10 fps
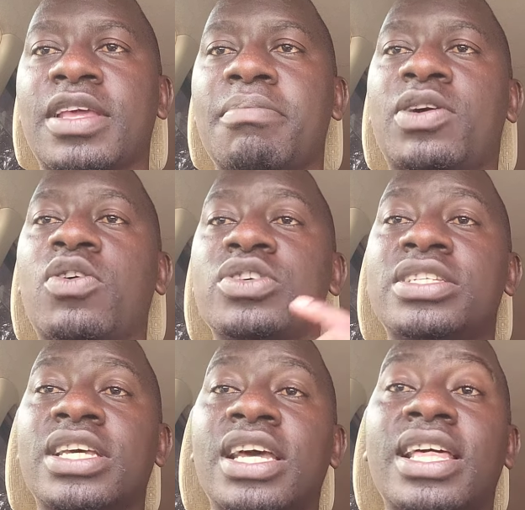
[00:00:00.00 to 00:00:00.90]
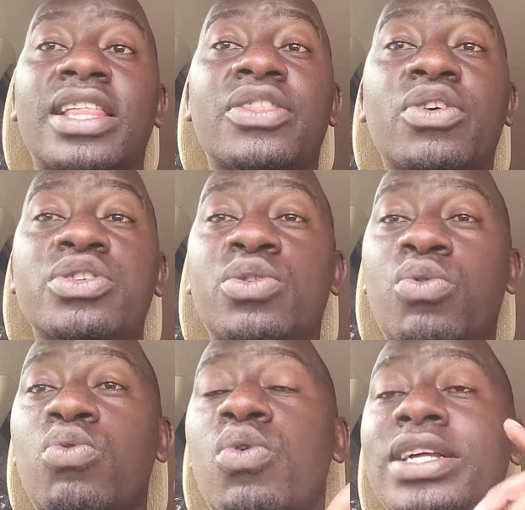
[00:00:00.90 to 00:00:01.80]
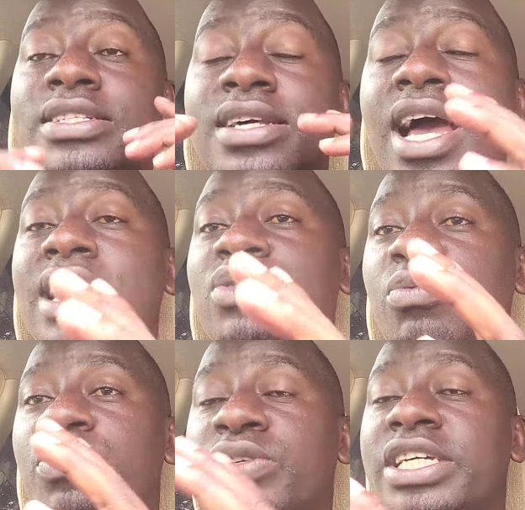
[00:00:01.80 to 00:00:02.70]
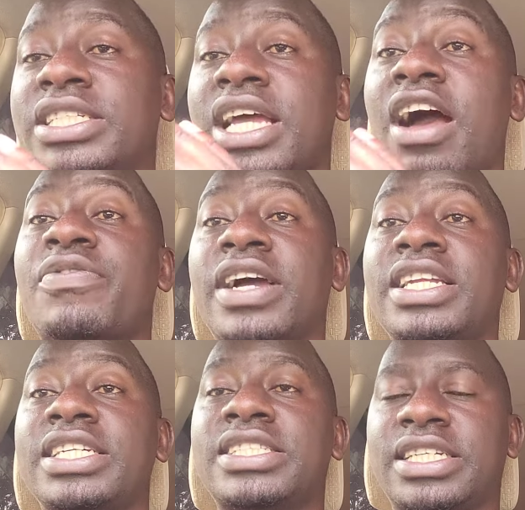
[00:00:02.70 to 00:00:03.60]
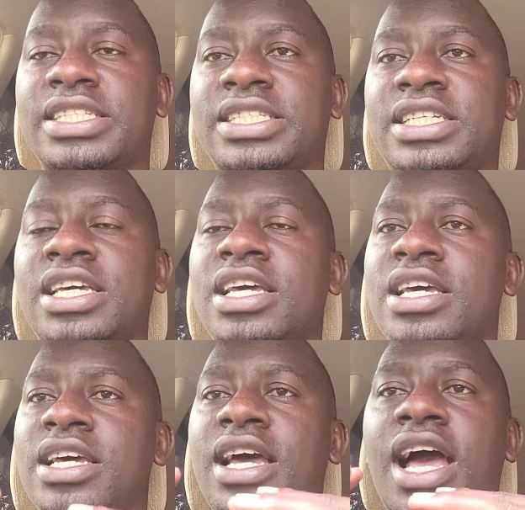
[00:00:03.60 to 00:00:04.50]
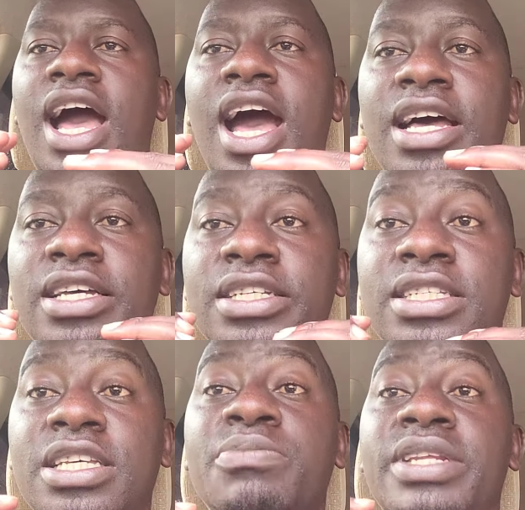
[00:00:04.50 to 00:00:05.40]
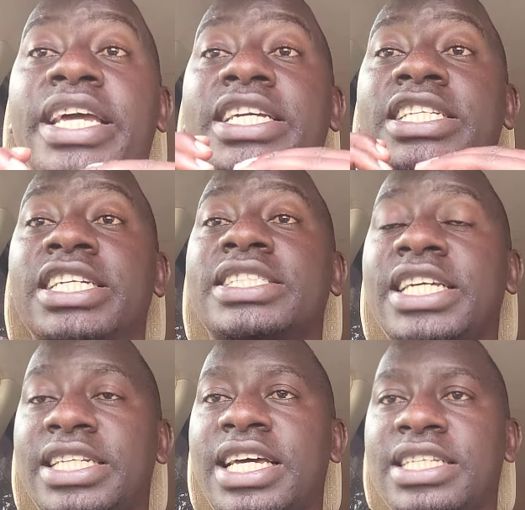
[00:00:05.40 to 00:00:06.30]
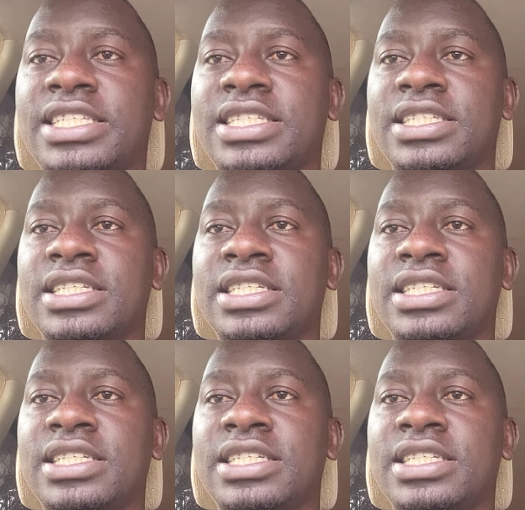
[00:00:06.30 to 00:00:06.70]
Because those who are trying to protect African interests seem like dictators.